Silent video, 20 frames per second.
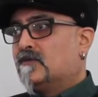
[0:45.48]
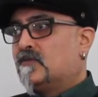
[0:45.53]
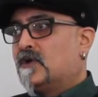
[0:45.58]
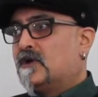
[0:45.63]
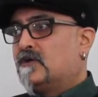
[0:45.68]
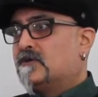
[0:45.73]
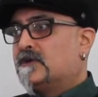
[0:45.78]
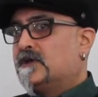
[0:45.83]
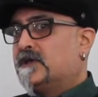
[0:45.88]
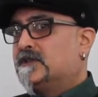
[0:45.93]

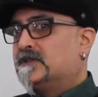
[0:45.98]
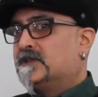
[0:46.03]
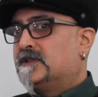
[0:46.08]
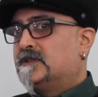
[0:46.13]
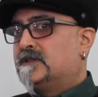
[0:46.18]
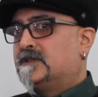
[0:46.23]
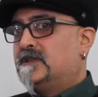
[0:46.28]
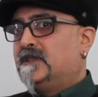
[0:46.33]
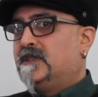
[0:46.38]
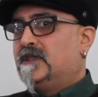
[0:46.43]
Well,
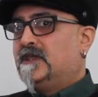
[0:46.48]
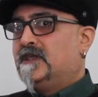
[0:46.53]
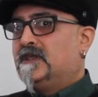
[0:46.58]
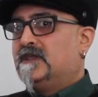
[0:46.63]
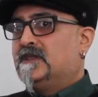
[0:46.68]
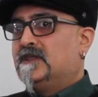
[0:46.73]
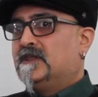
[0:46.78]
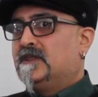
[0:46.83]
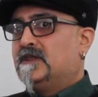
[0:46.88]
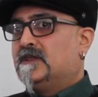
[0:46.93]

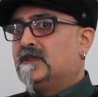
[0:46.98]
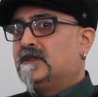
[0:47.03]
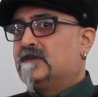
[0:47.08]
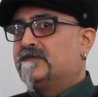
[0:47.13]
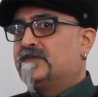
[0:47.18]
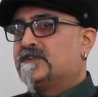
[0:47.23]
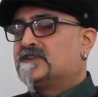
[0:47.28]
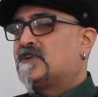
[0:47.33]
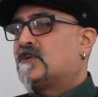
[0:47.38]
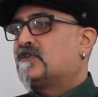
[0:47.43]
the
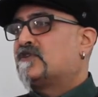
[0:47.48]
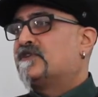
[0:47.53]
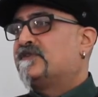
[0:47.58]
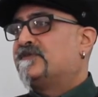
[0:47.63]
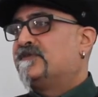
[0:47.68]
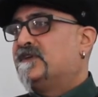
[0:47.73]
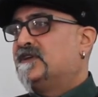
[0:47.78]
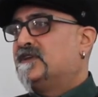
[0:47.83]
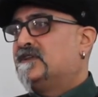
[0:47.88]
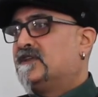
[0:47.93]

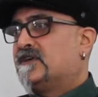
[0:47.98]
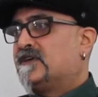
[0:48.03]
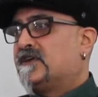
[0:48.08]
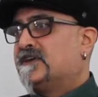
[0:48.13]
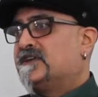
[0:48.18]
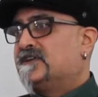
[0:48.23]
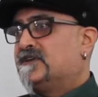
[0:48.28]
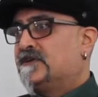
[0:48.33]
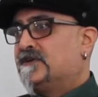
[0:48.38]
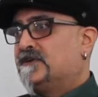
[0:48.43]
photography that
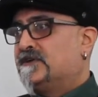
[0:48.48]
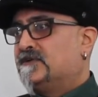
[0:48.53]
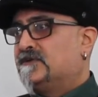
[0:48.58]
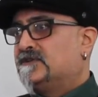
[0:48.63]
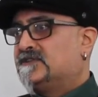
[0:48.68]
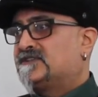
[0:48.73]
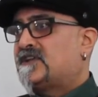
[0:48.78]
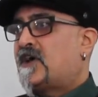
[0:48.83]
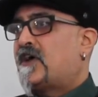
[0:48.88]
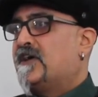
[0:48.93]
I do
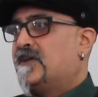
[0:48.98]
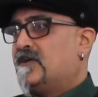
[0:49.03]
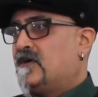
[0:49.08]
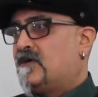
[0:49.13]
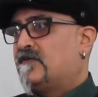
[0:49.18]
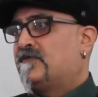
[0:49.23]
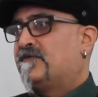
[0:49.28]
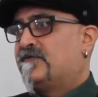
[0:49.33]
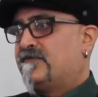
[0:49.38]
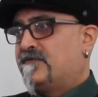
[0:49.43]
started
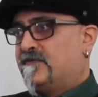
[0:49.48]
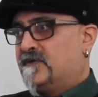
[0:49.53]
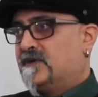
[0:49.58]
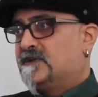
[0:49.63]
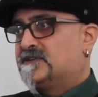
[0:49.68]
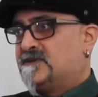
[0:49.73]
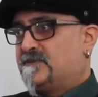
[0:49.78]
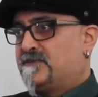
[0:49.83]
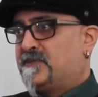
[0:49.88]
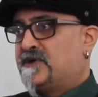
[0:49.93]
off
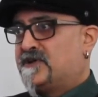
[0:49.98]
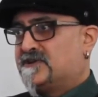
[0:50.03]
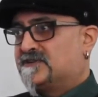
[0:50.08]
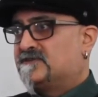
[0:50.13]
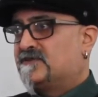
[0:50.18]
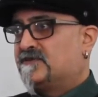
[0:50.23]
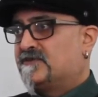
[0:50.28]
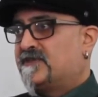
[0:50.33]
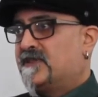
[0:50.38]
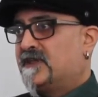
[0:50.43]
as a
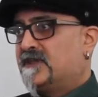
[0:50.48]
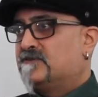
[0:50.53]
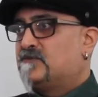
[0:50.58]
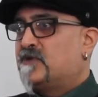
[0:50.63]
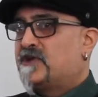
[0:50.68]
personal thing.